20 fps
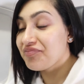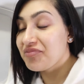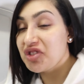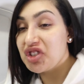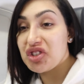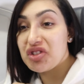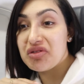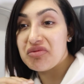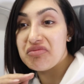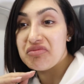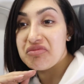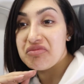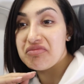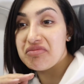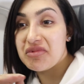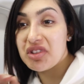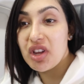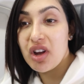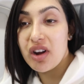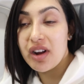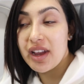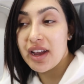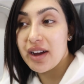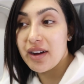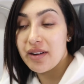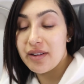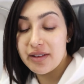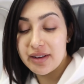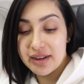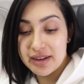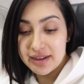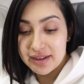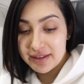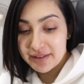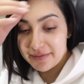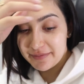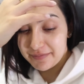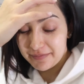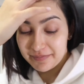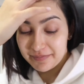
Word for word: Just knock out and